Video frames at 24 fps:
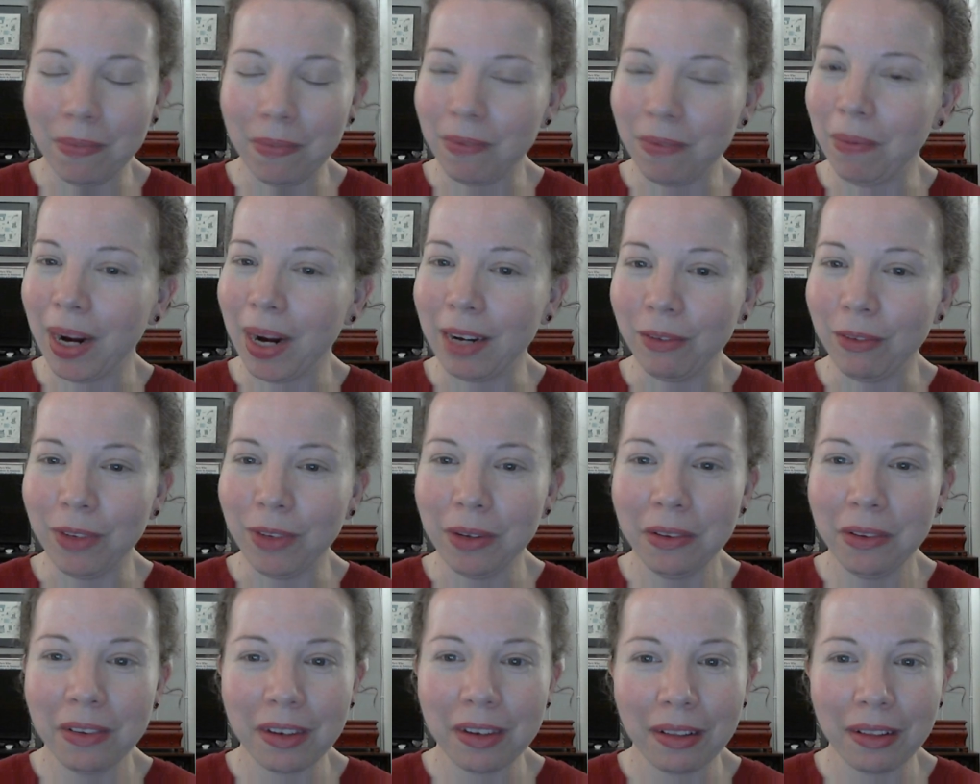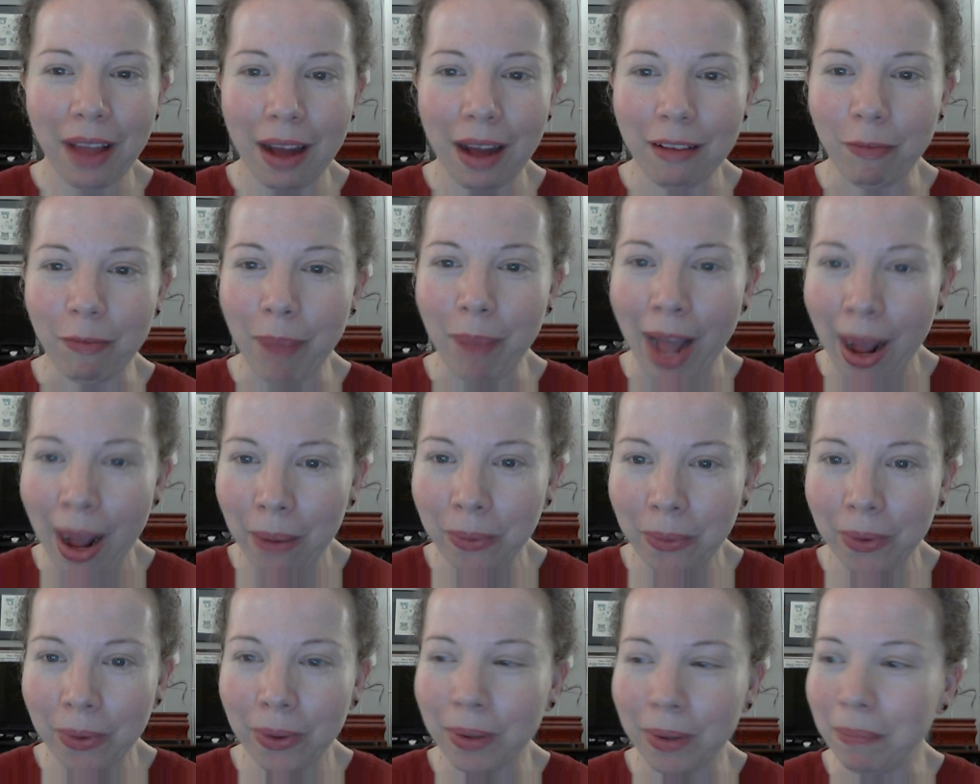might have used a lot of
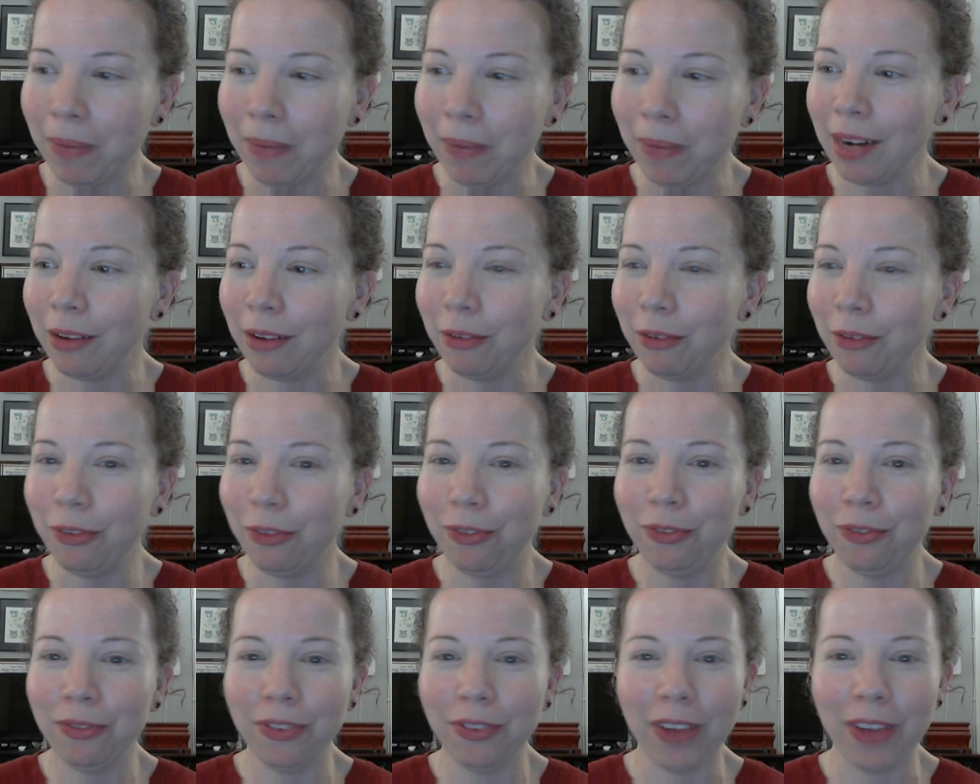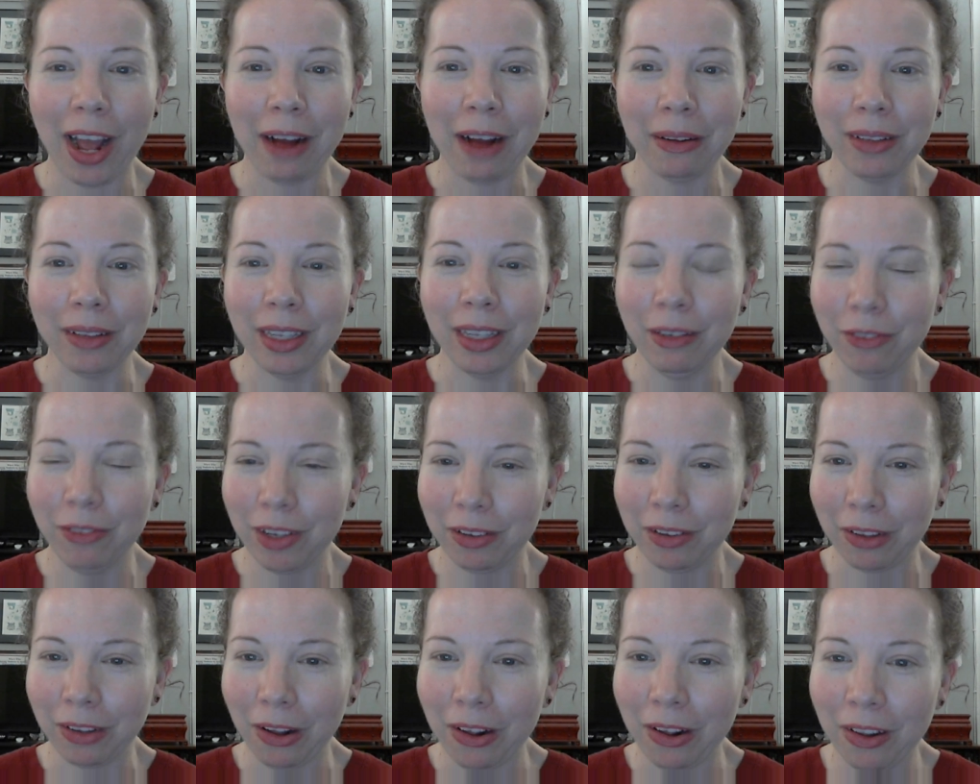power. It might have outlived
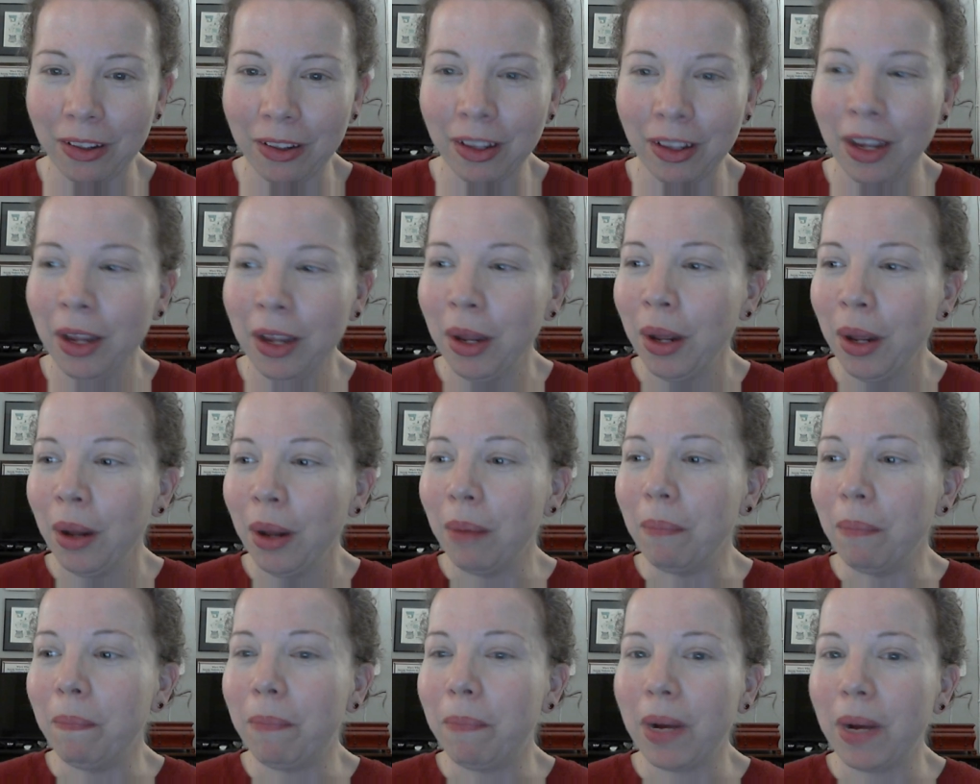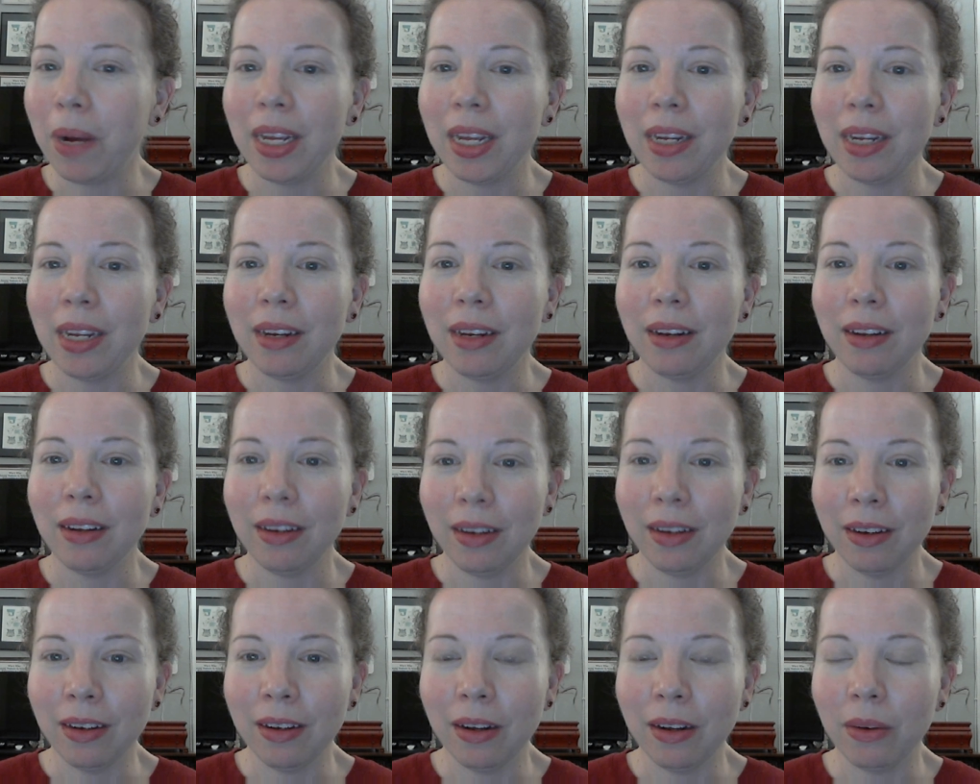us all, but
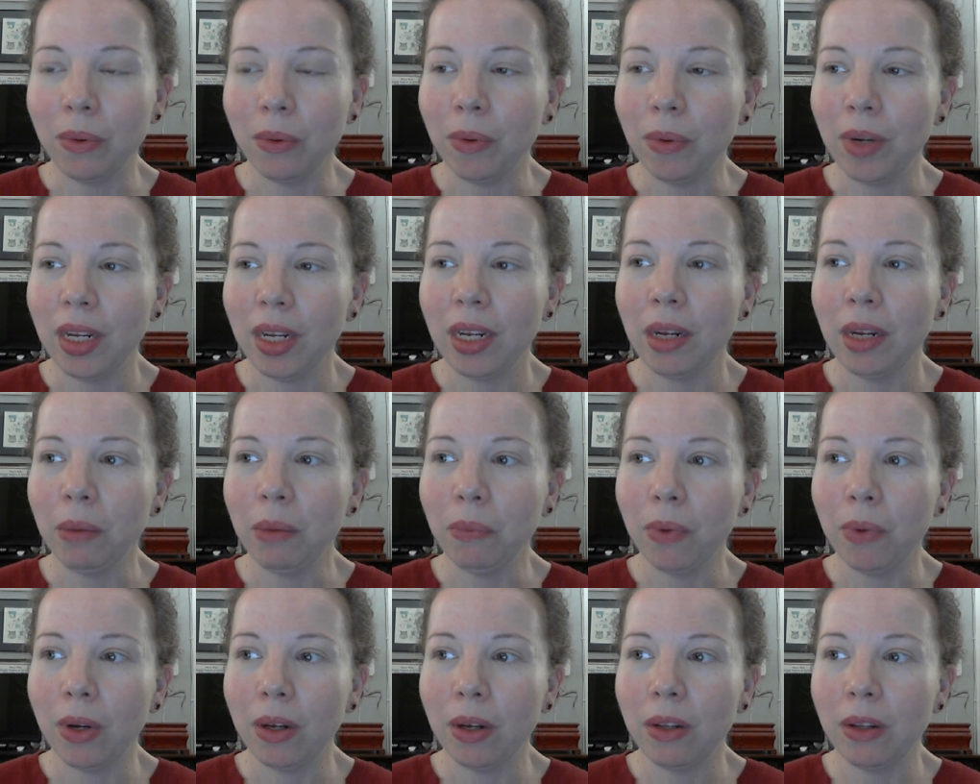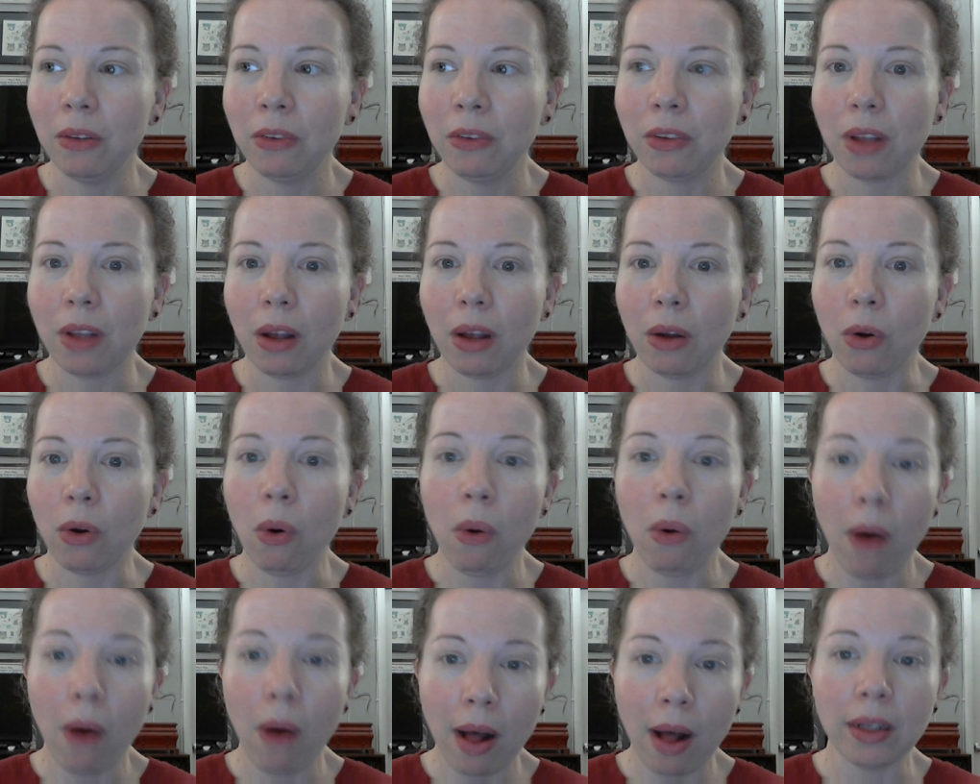it was a
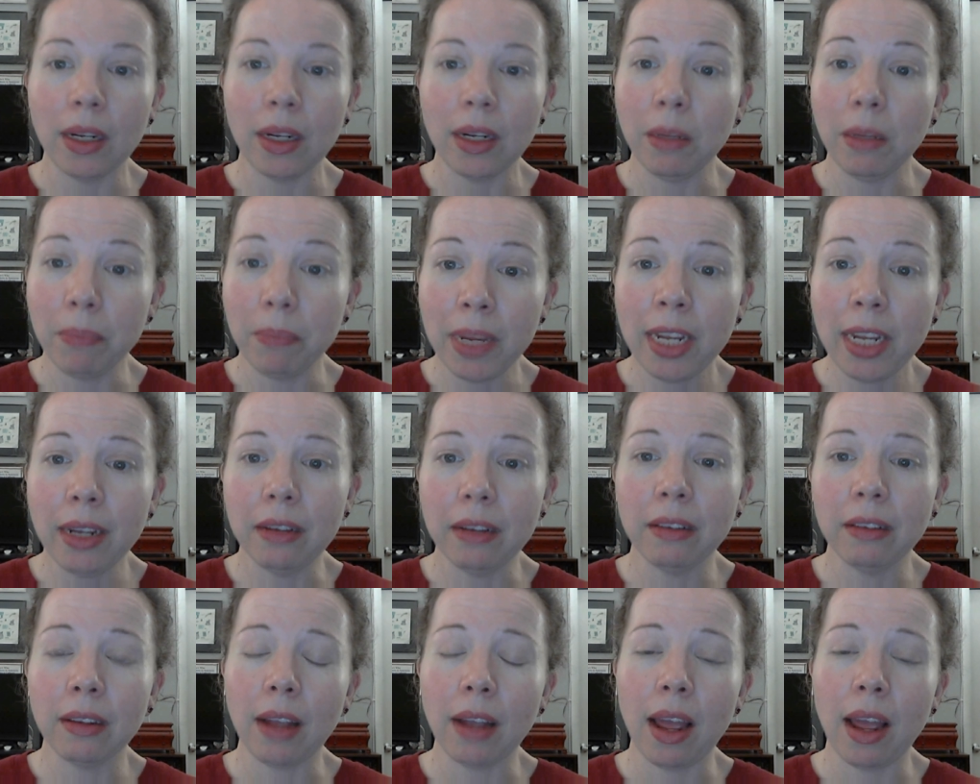quality piece.